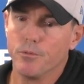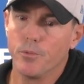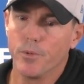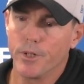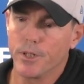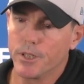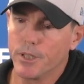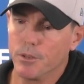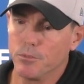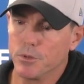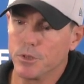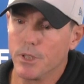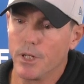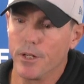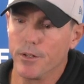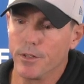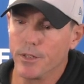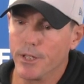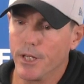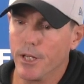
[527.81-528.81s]
when it comes
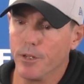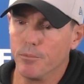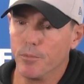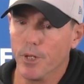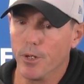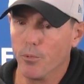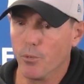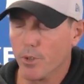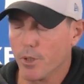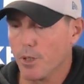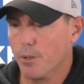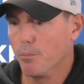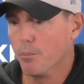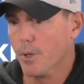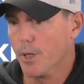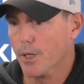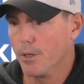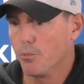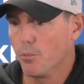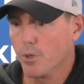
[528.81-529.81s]
down to game day, we're gonna
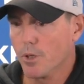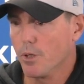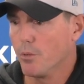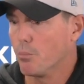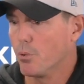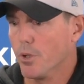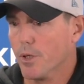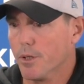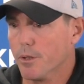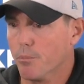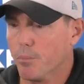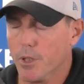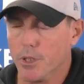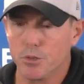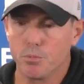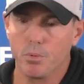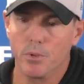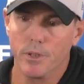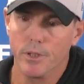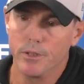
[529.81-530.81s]
make we're gonna play the
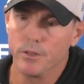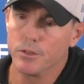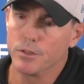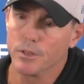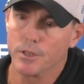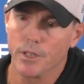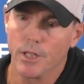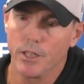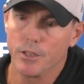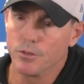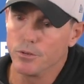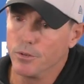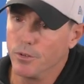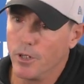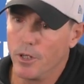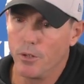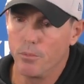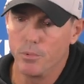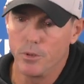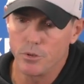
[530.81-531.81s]
best players, the guys who
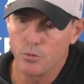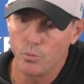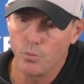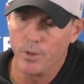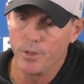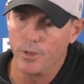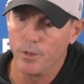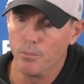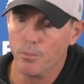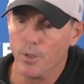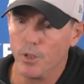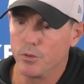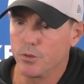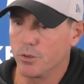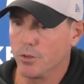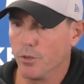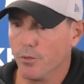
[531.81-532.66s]
help us win the most.